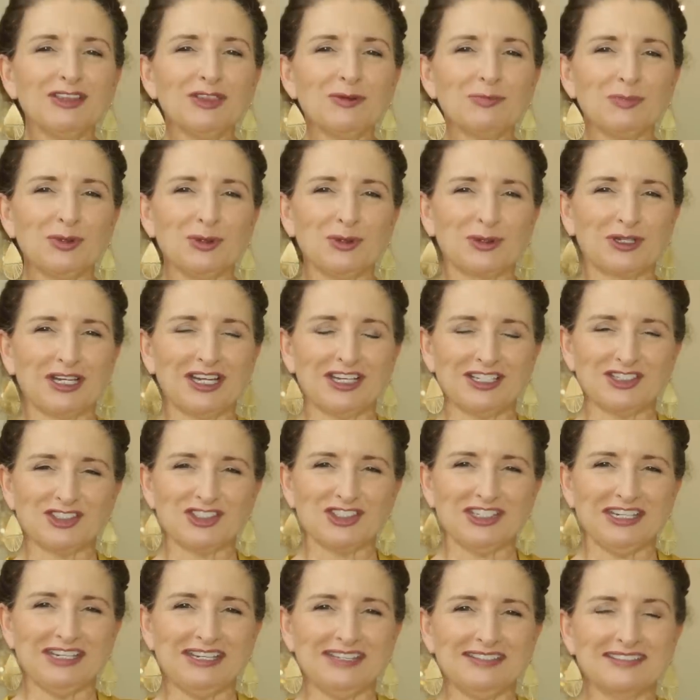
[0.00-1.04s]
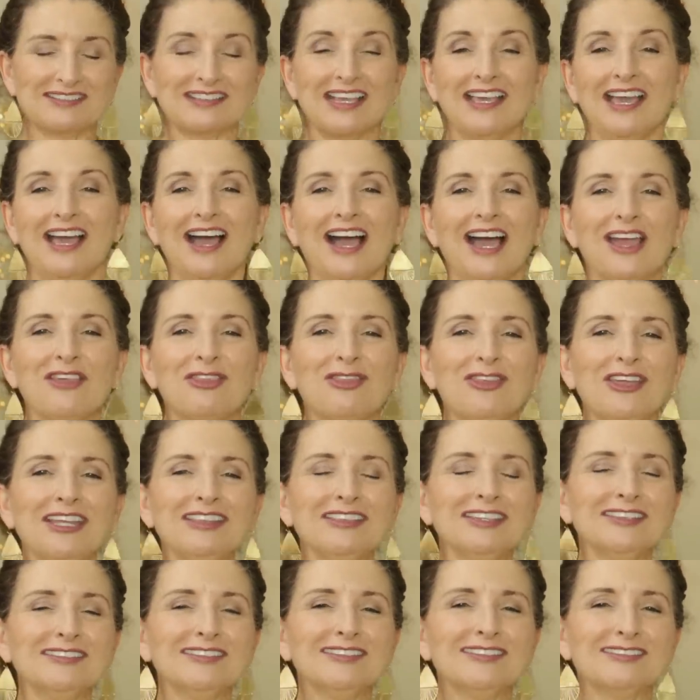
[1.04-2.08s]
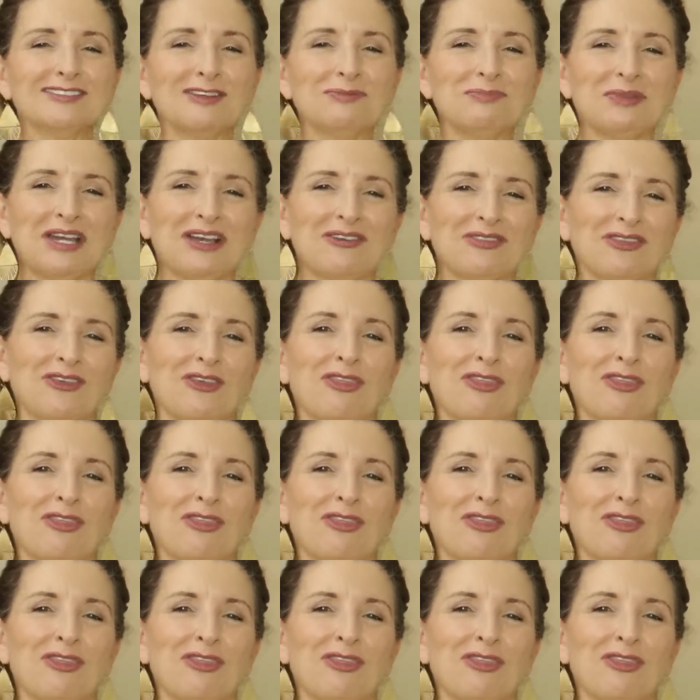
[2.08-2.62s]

the bootcut jeans. I think this is about